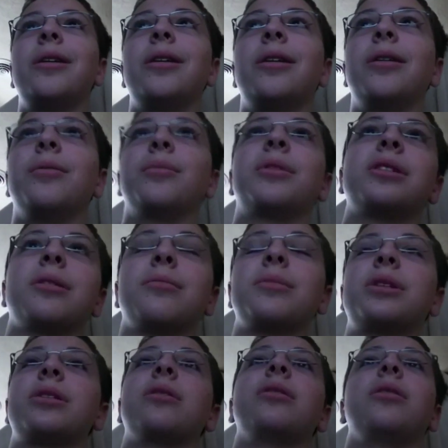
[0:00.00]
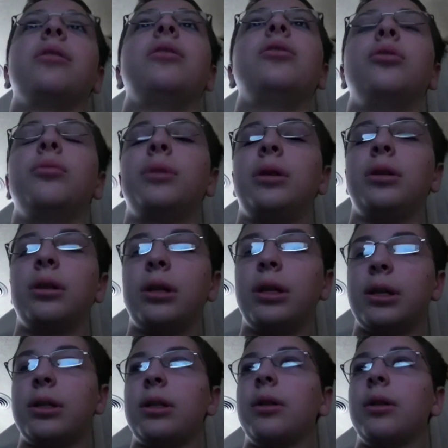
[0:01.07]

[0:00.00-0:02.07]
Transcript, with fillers: because um, I'm still a newbie to Linux.